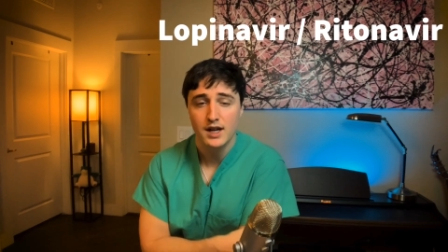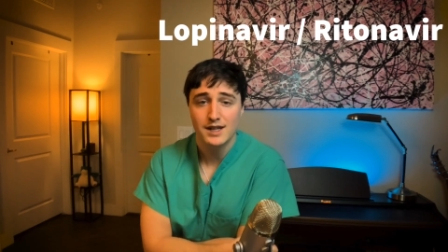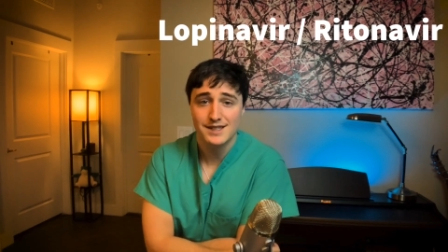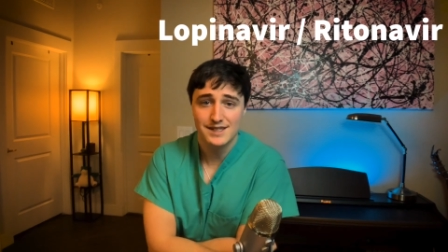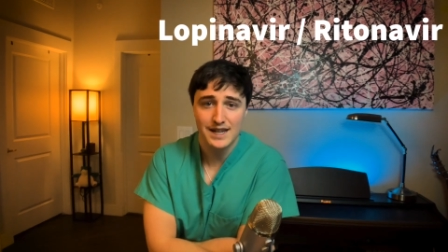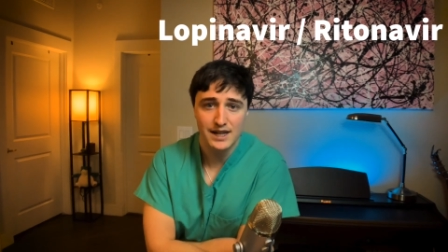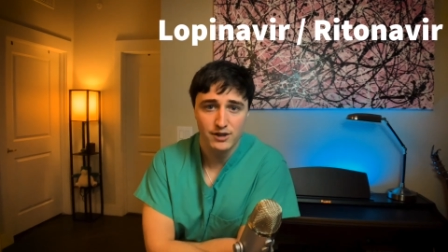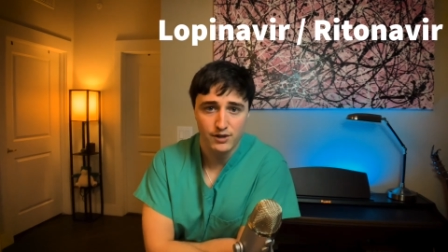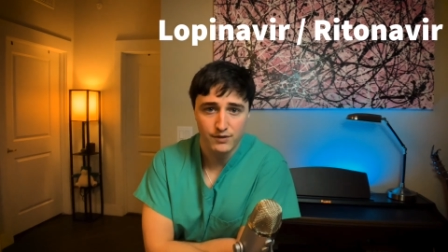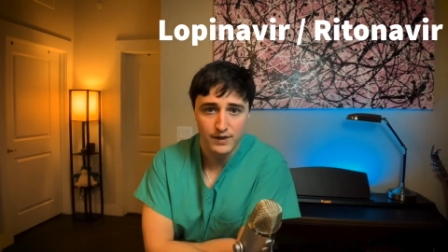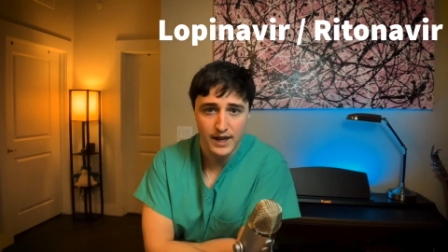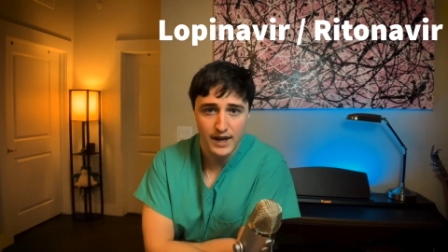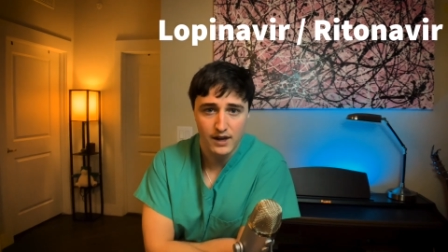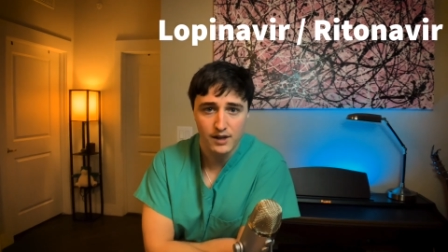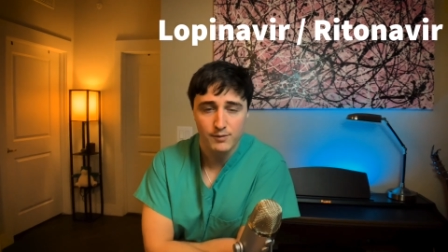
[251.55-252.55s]
standard of
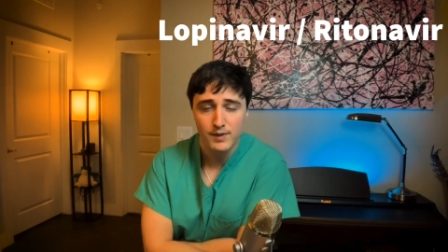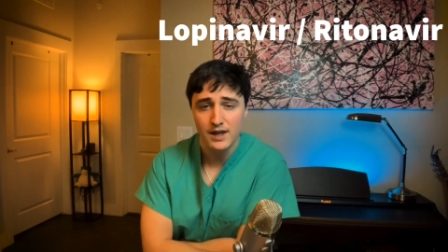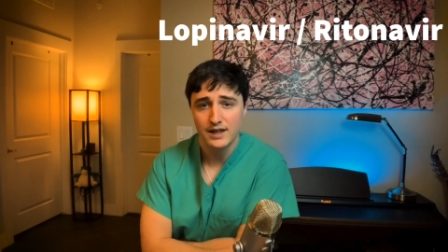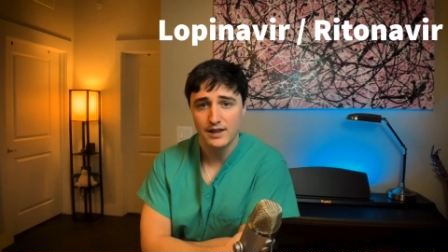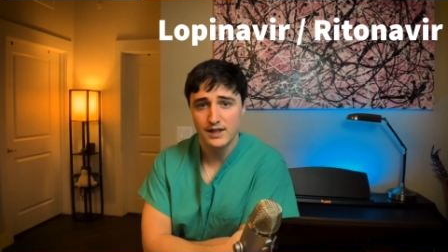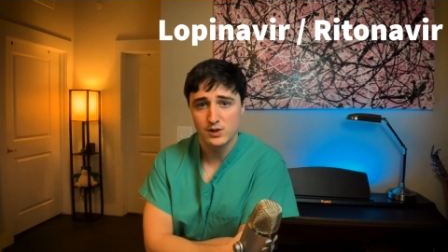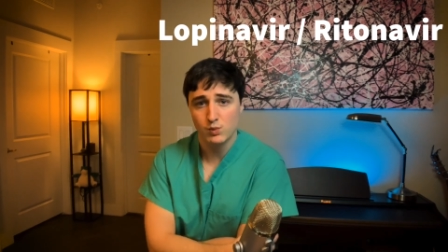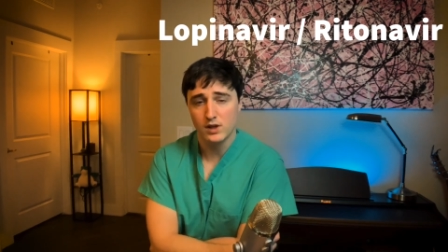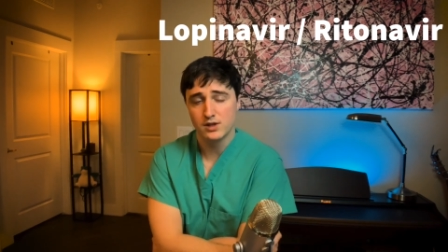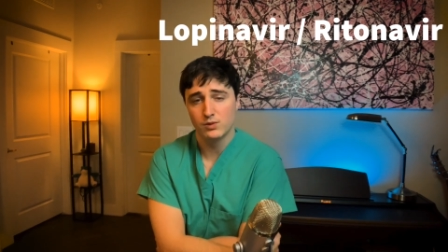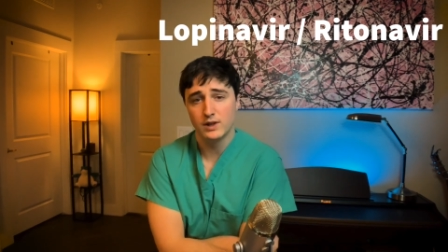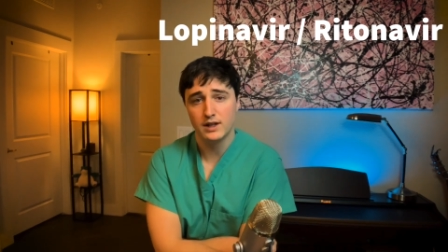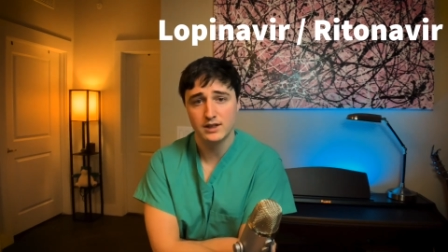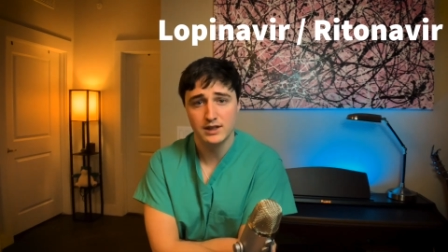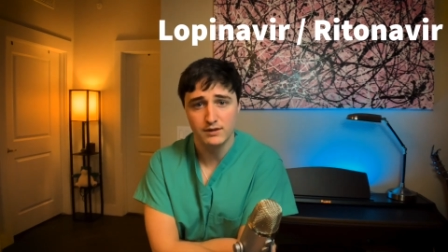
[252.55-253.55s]
care. Now this was a
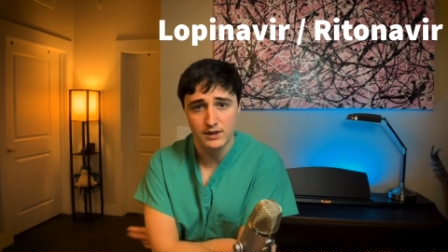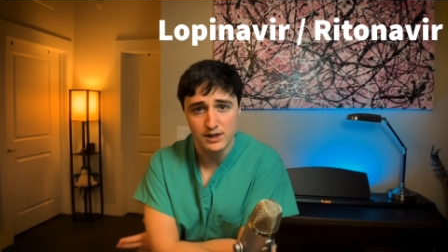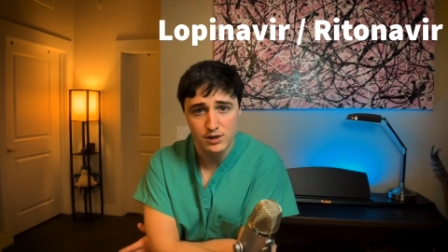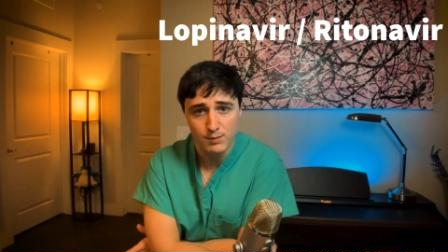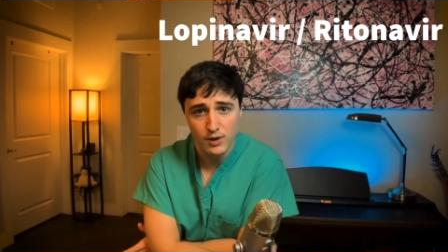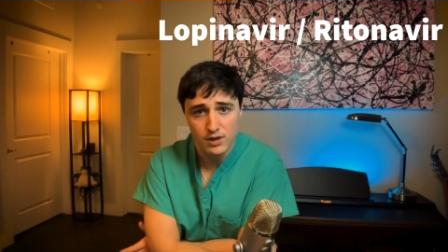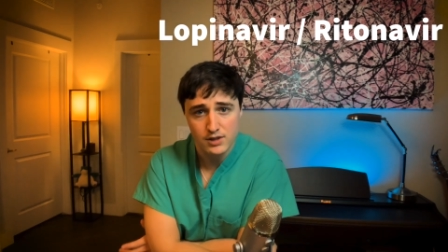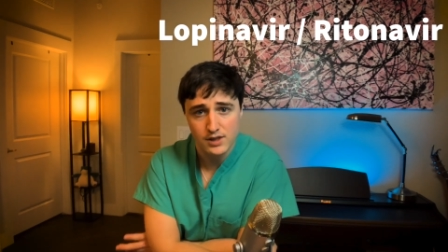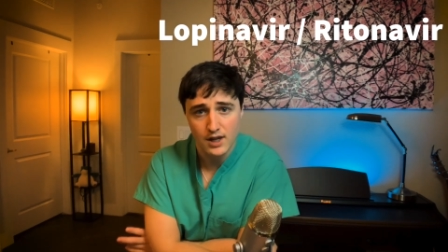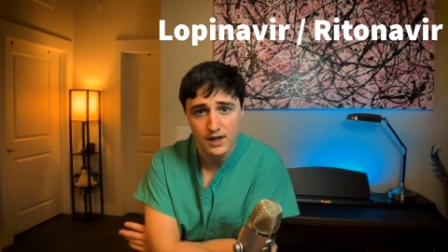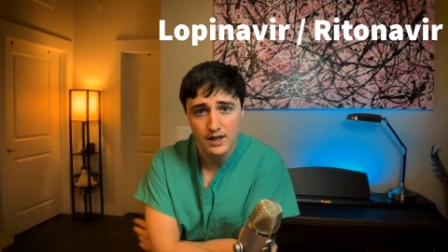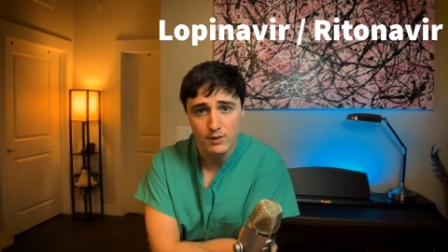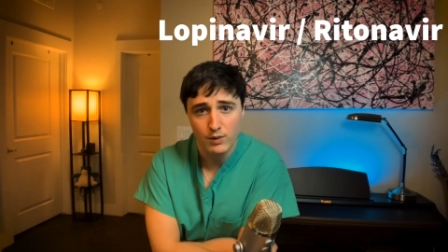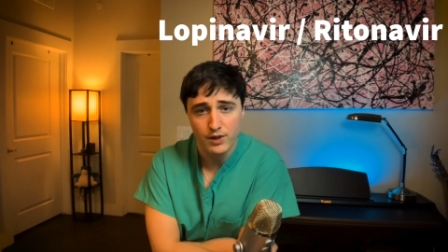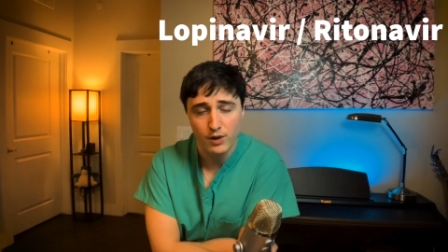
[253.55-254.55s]
relatively small
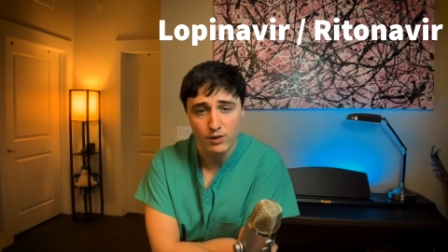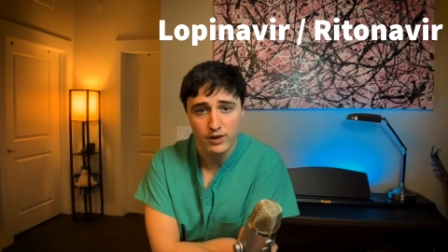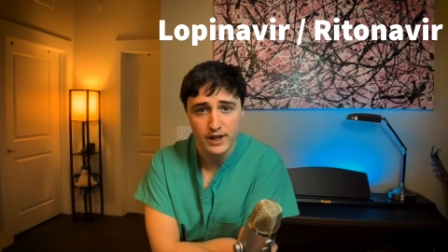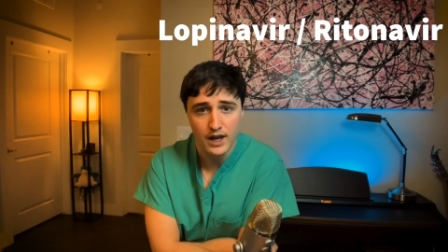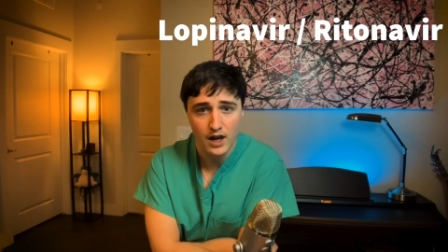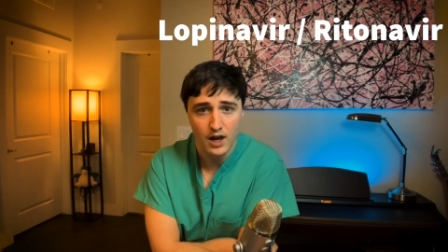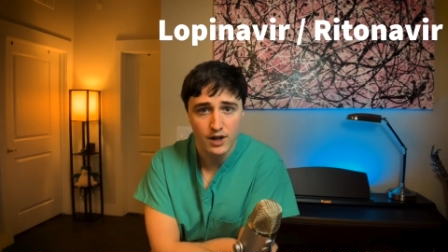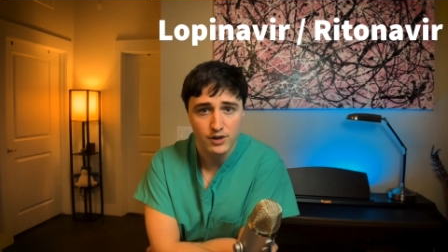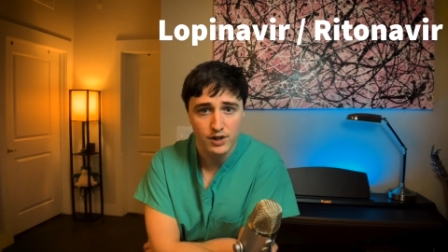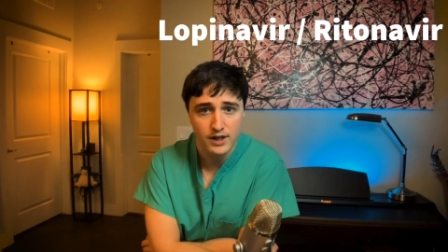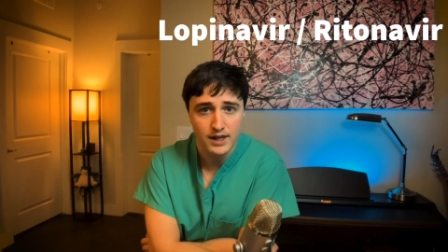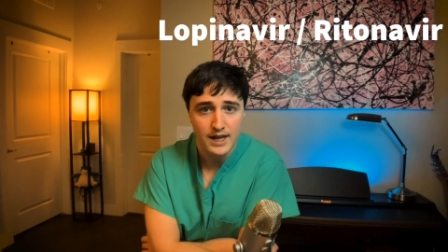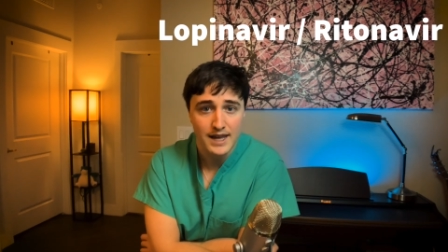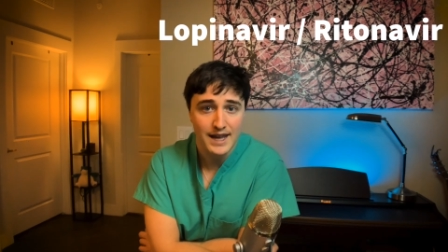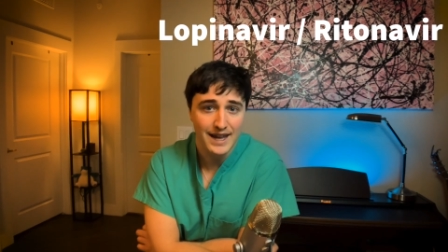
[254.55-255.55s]
study with only
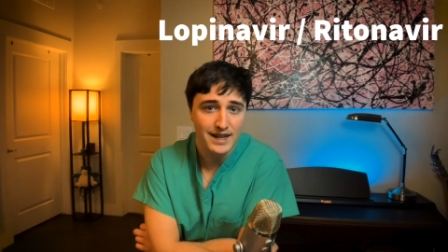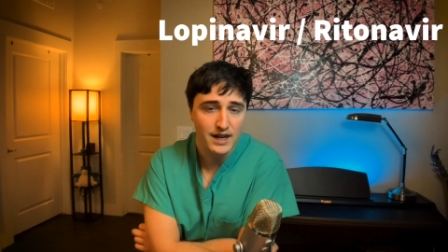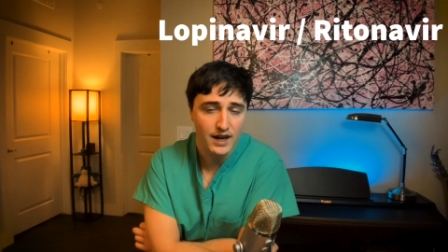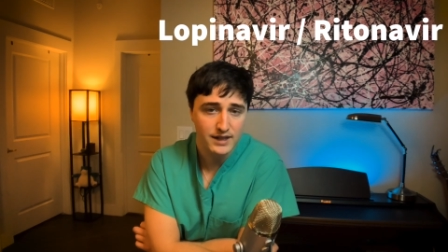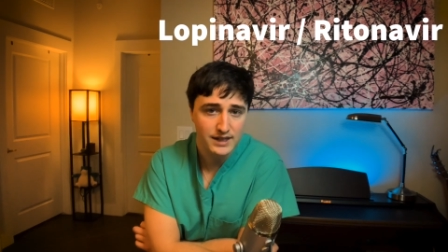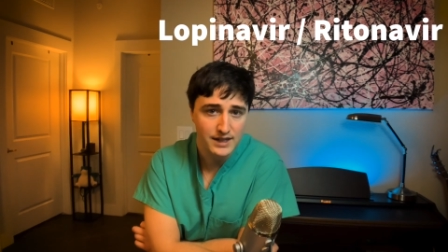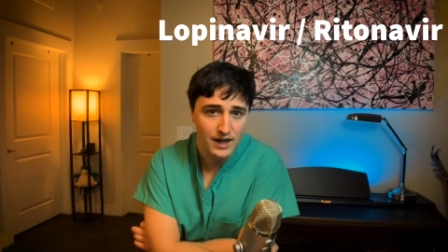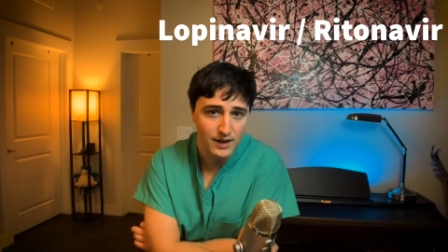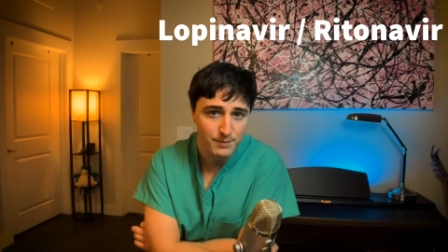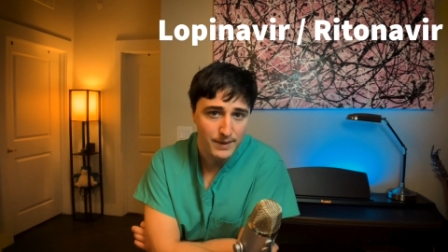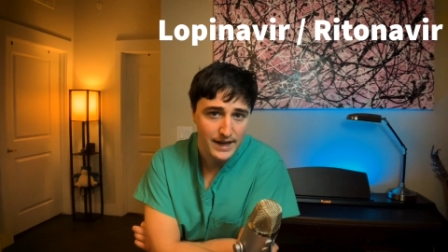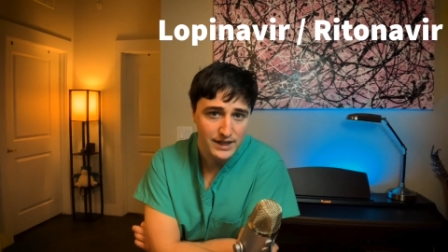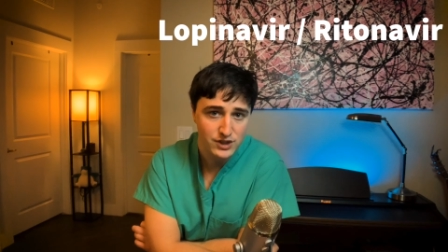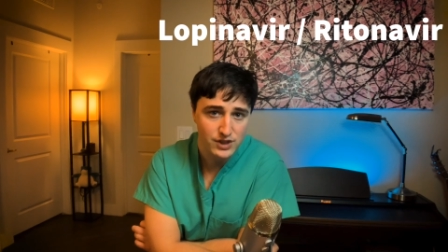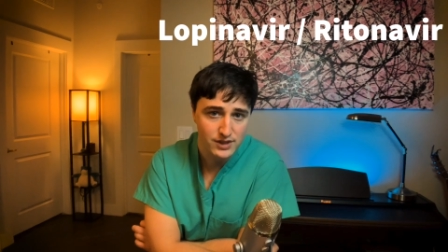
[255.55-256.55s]
199
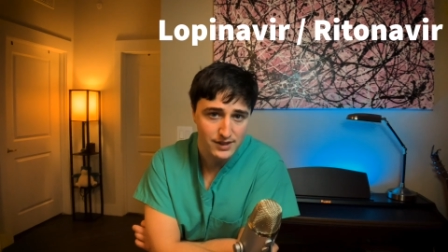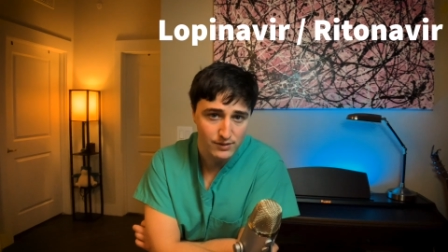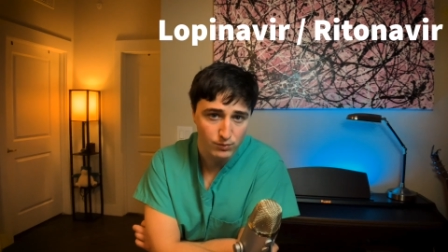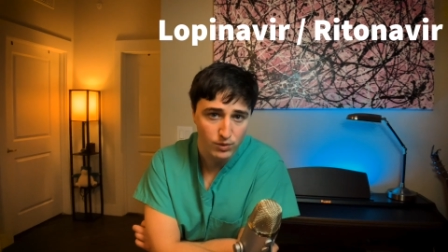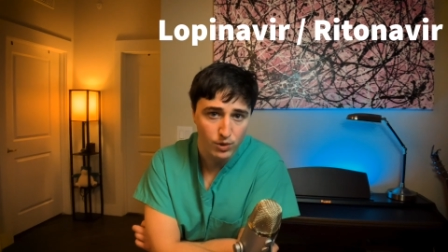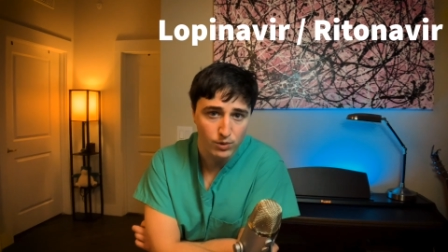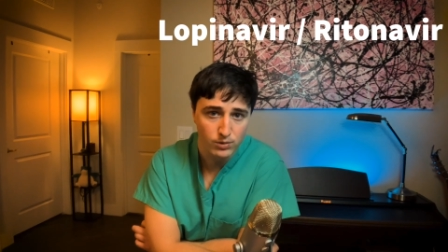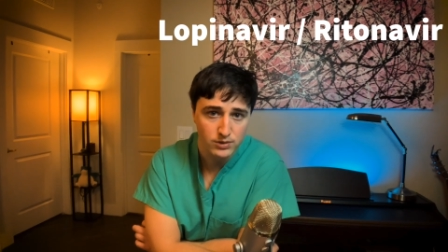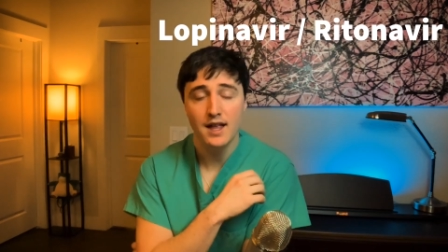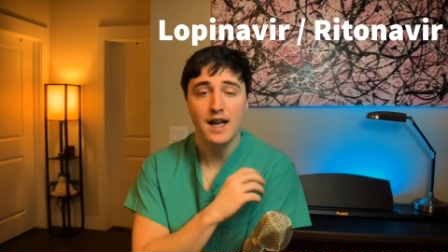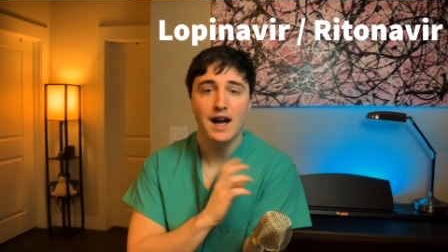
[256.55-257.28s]
patients enrolled.